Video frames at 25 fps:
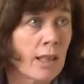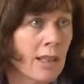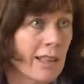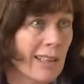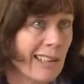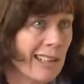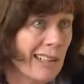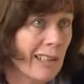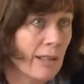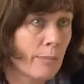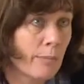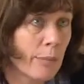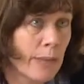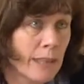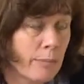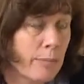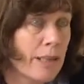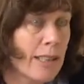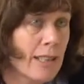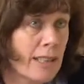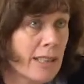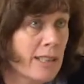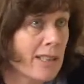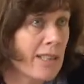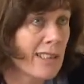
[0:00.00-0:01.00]

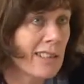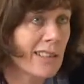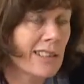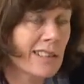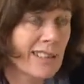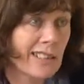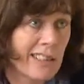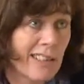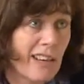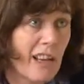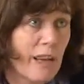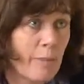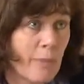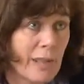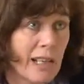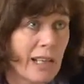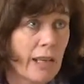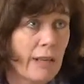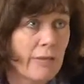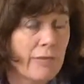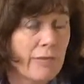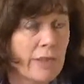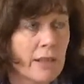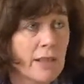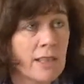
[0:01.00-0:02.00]
basically it's time
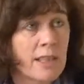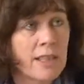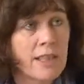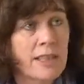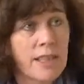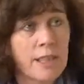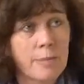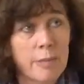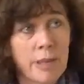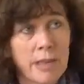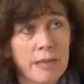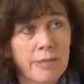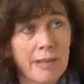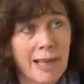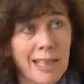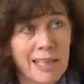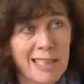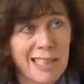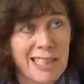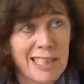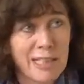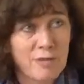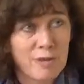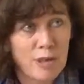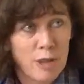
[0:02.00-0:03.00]
enough to make
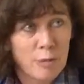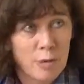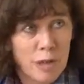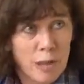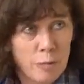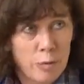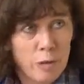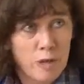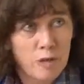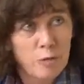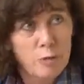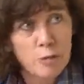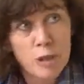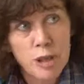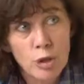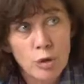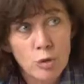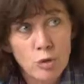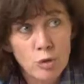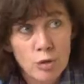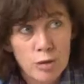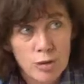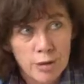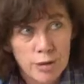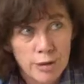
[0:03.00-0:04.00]
vaccines for the people who've
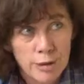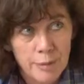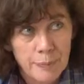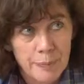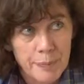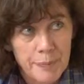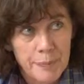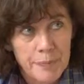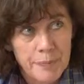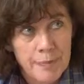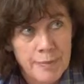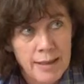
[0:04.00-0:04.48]
pre-ordered them.